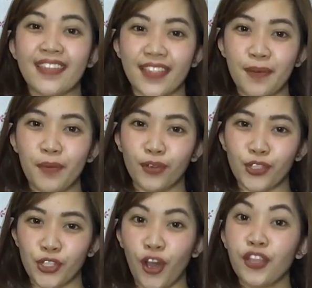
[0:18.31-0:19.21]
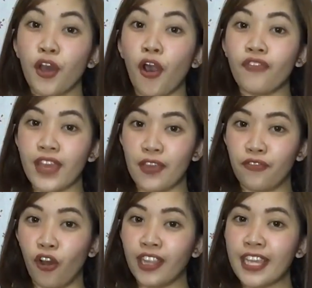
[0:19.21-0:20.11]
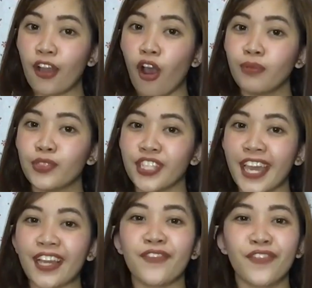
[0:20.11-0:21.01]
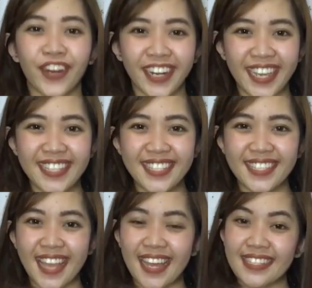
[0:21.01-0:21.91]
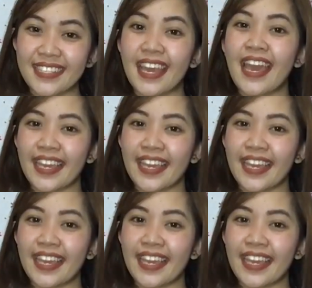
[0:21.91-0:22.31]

The motion of a falling object, for instance,